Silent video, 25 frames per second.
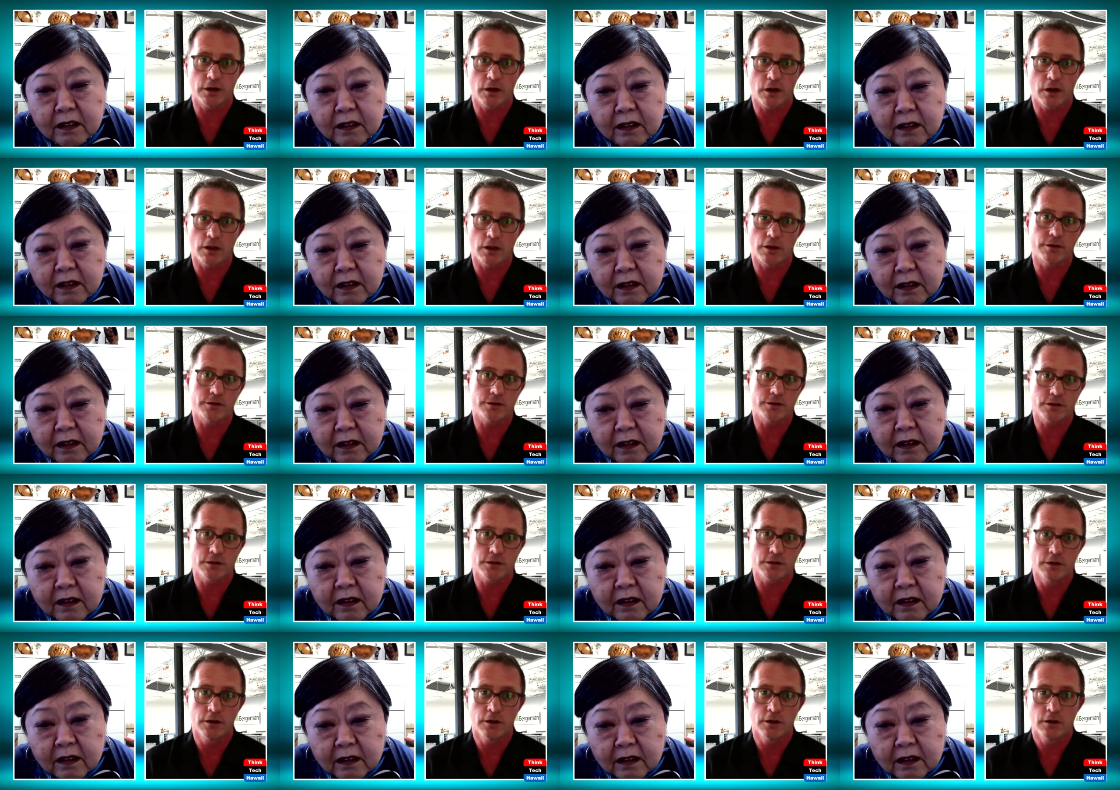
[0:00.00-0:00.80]

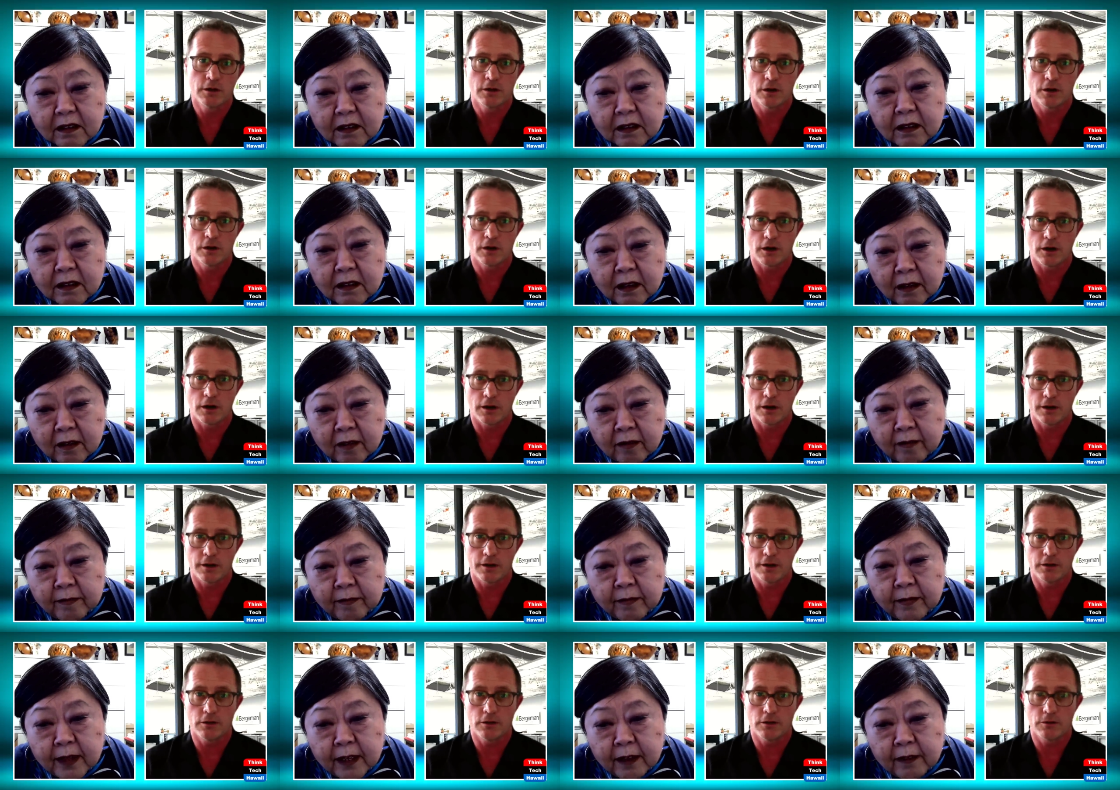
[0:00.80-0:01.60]
Speaker 1: dollars.
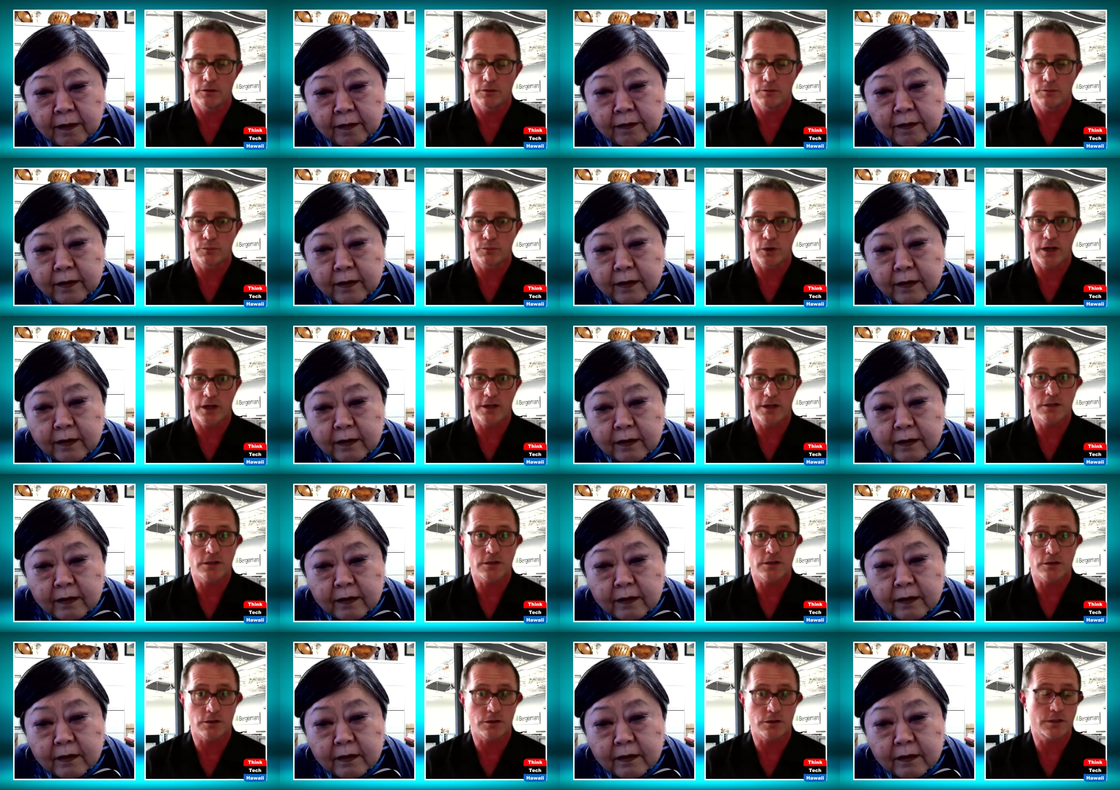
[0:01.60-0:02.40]
Uh, you know,
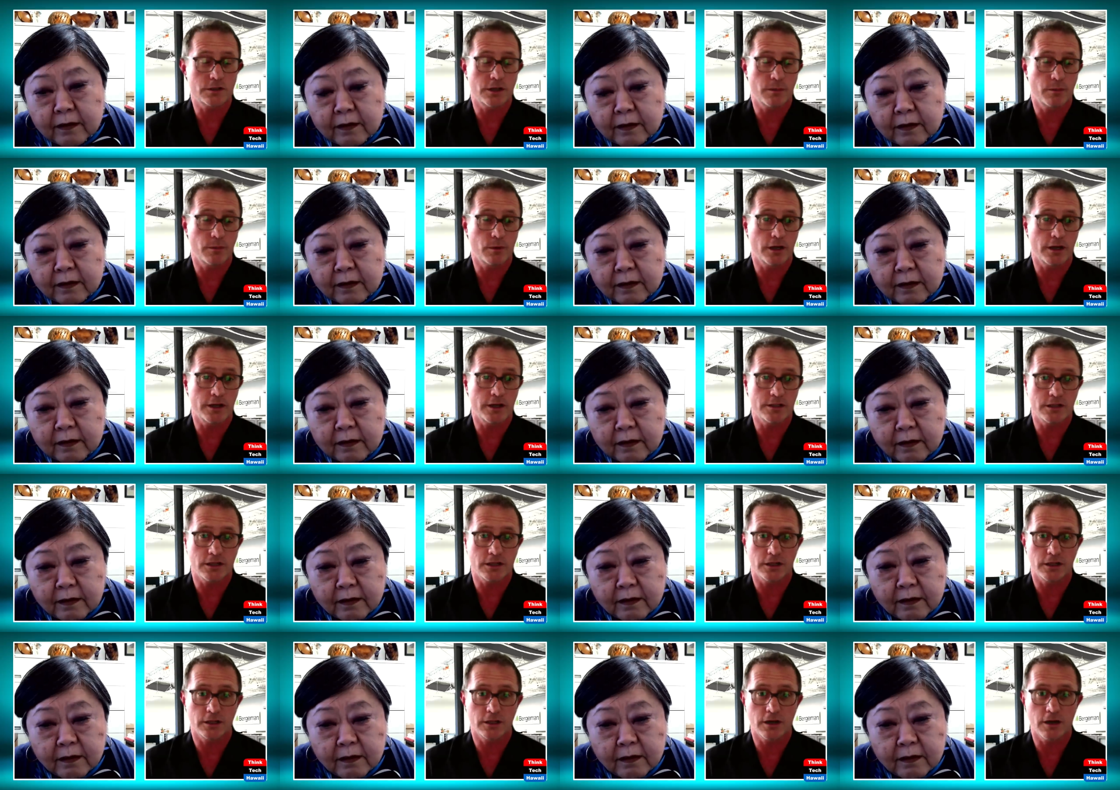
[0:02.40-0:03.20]
prices are
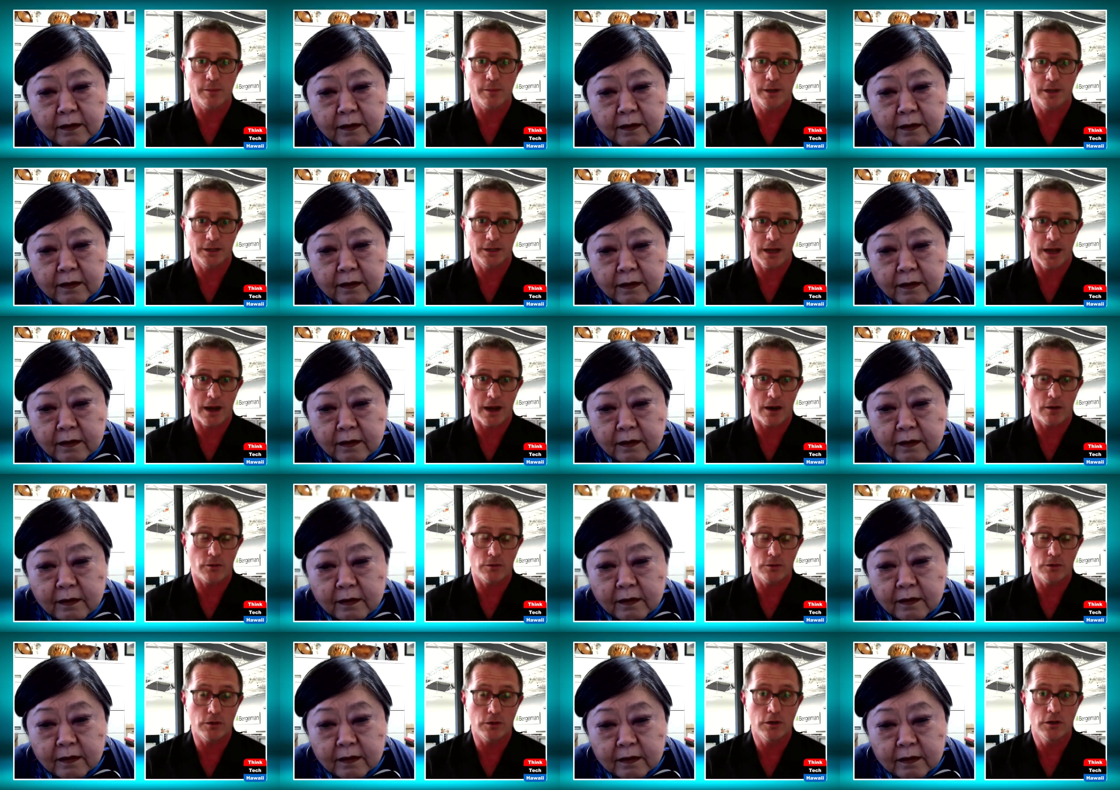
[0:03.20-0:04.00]
stabilizing and coming
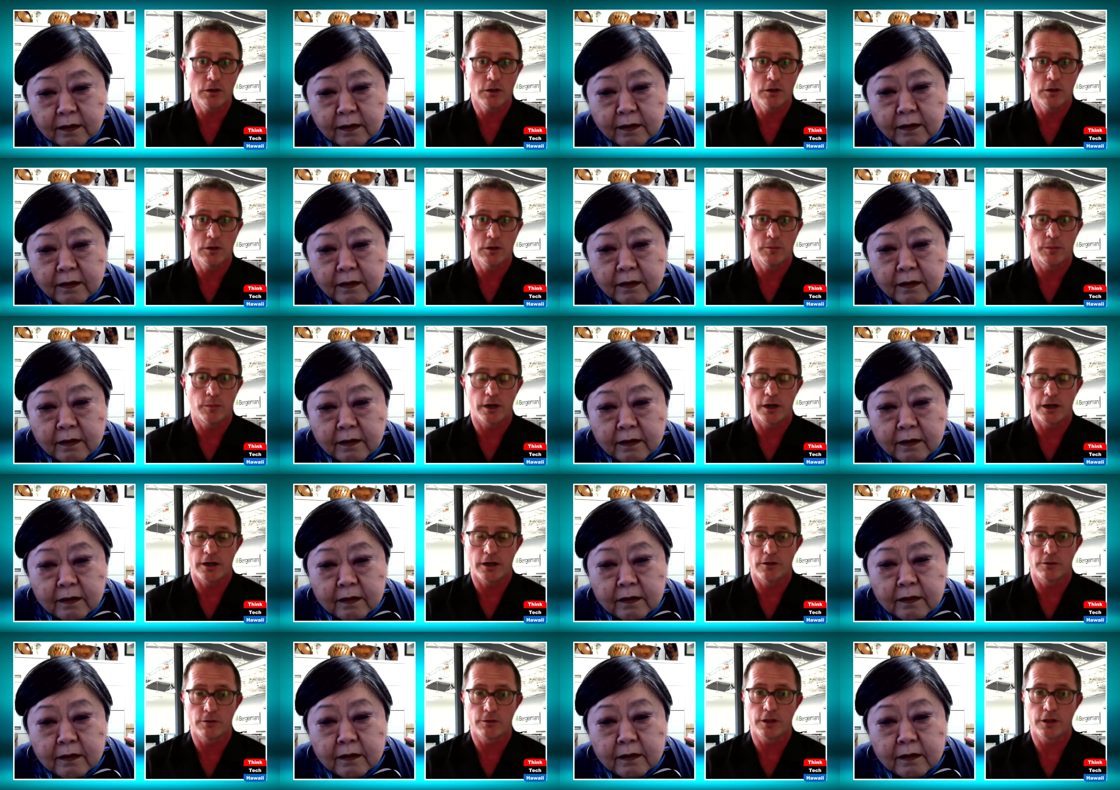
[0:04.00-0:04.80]
down, but I
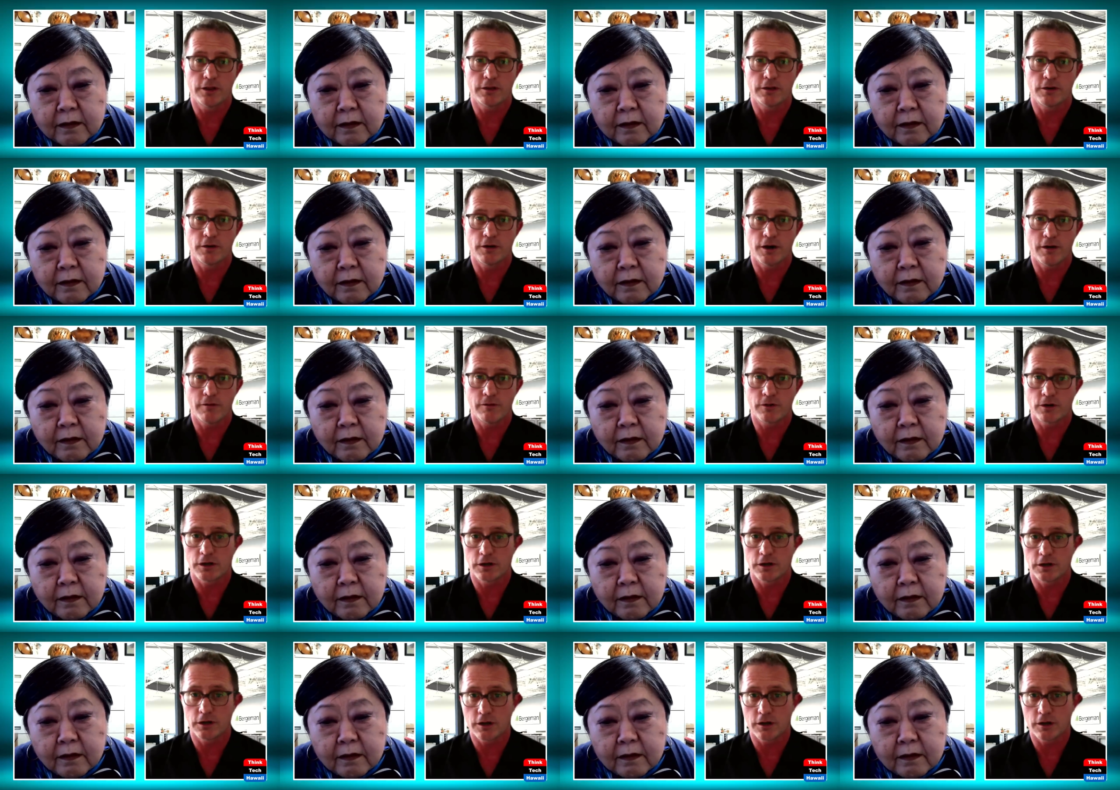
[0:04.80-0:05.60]
don't think they're ever
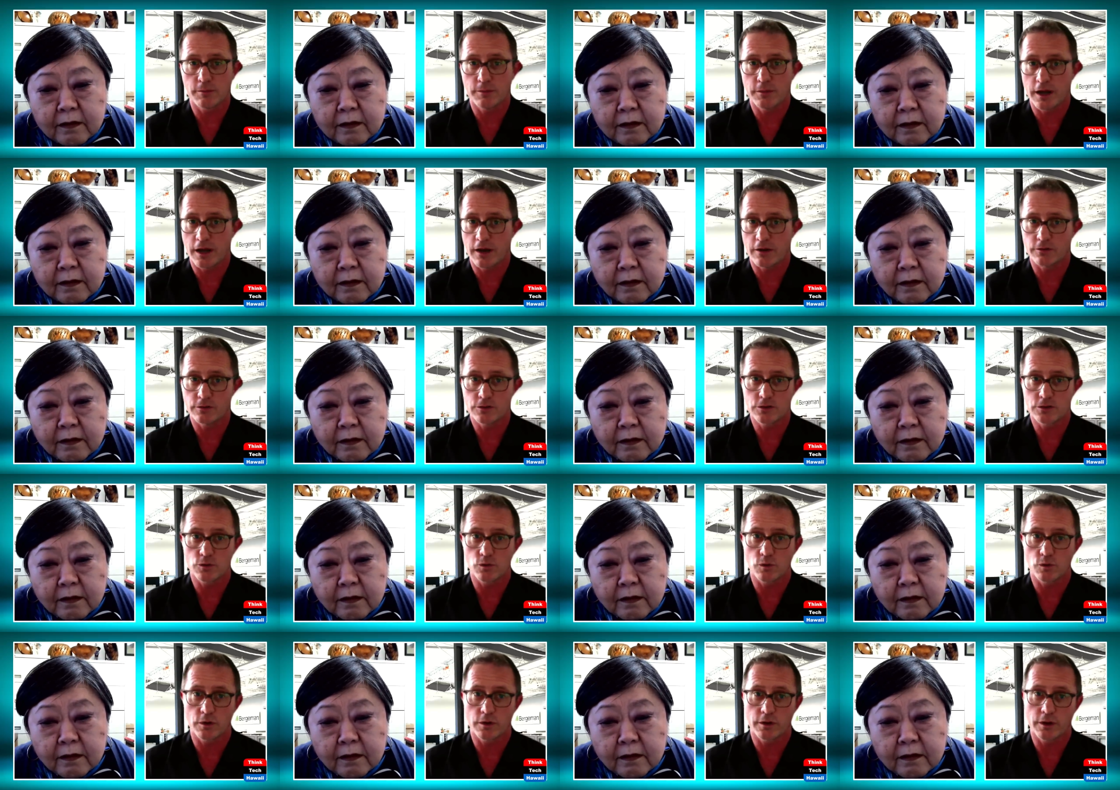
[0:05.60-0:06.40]
going to come down
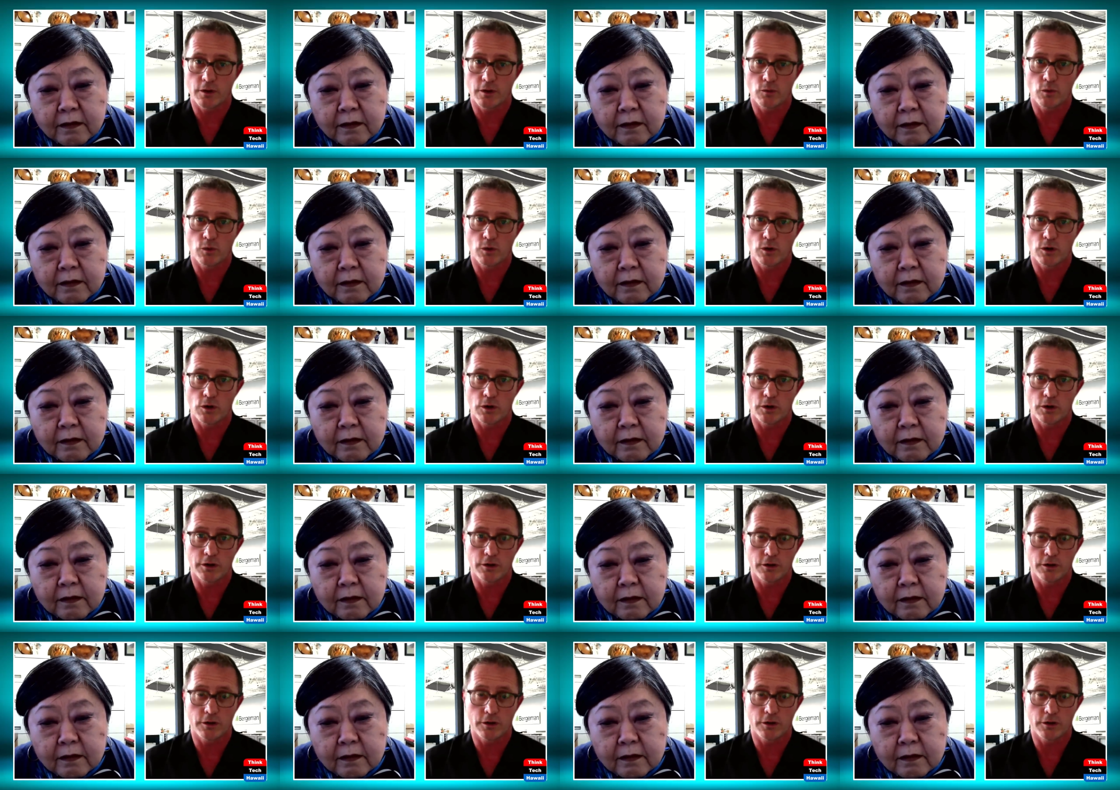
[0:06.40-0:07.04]
to where they were.